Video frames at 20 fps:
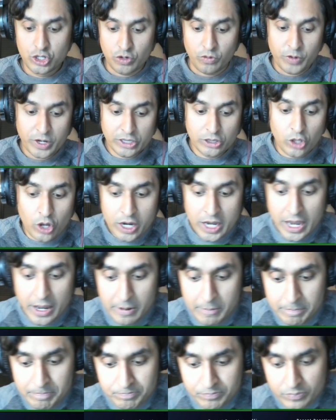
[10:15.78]
So if we look
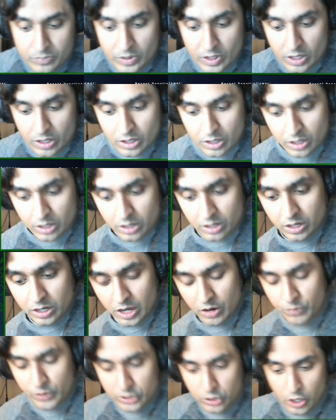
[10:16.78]
at
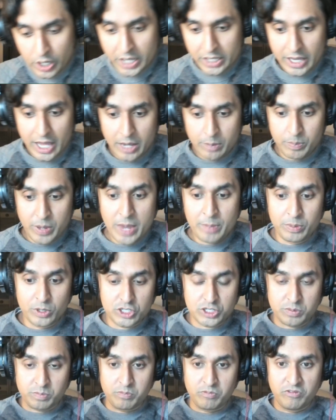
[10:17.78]
if we look at like
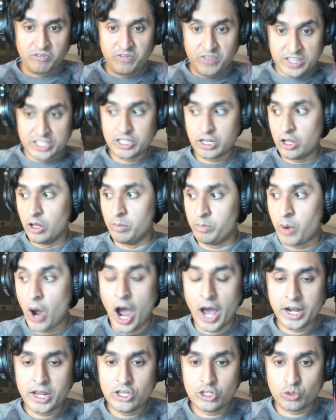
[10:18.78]
people's physical
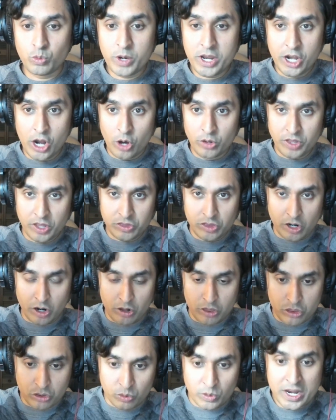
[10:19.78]
bodies, we know that
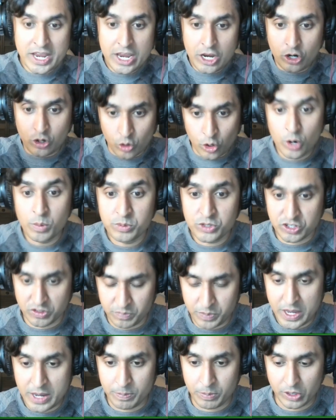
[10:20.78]
there are three groups
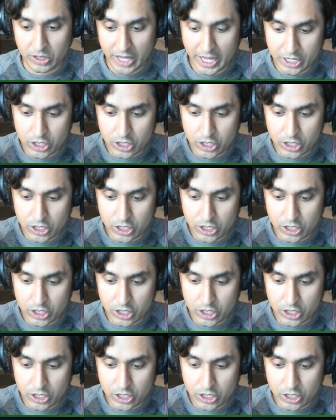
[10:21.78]
of people.